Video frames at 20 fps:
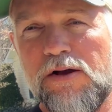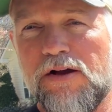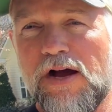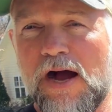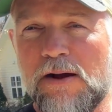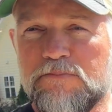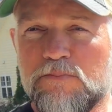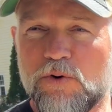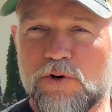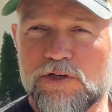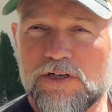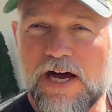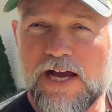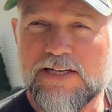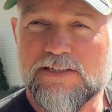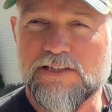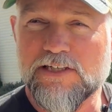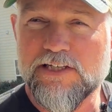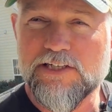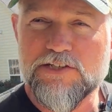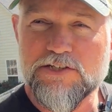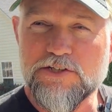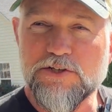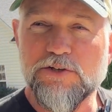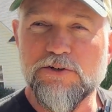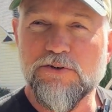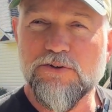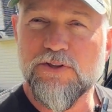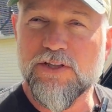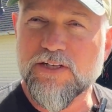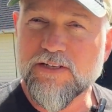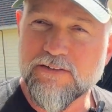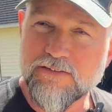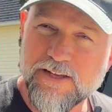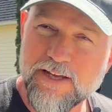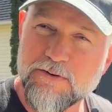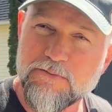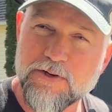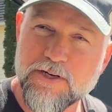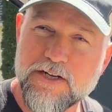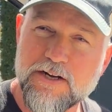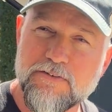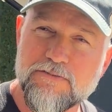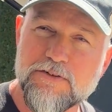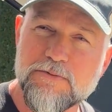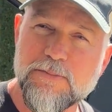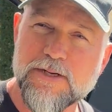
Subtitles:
I'm more likely to do than get recovered